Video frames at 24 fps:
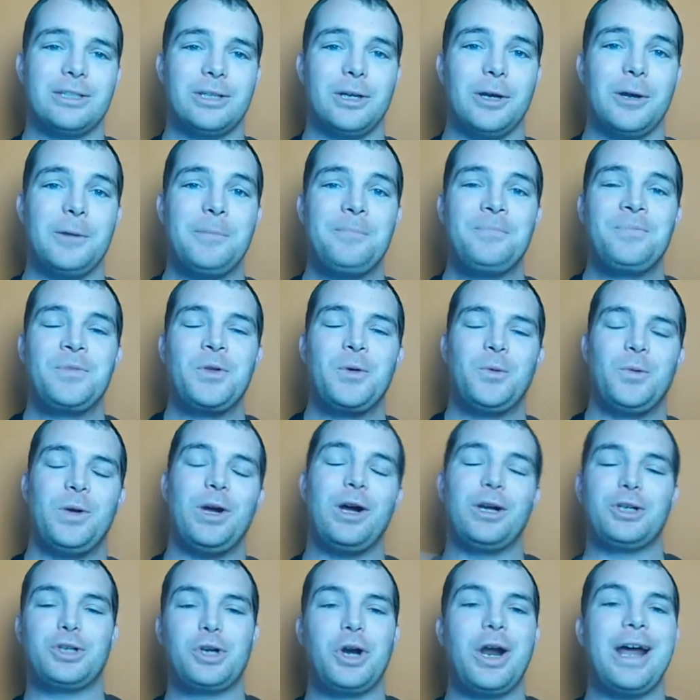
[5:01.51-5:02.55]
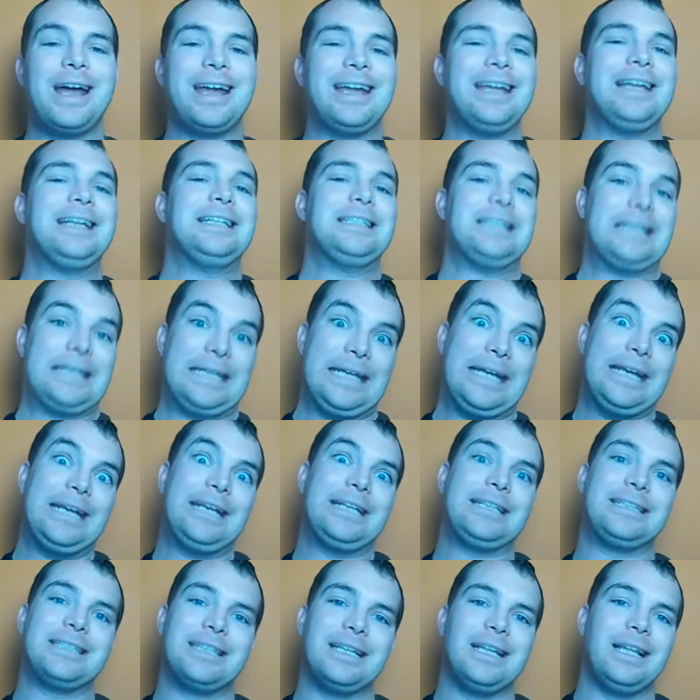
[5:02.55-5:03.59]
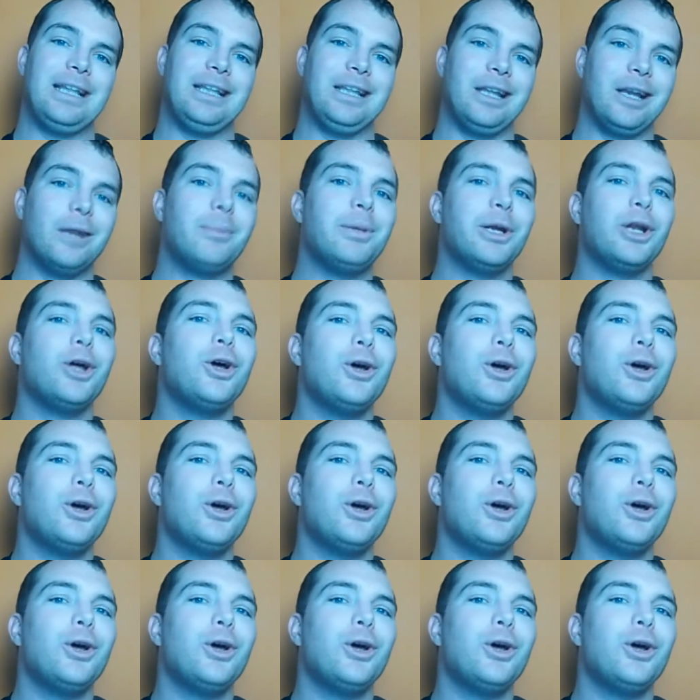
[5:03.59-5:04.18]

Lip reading: So we are trying to get it a little bit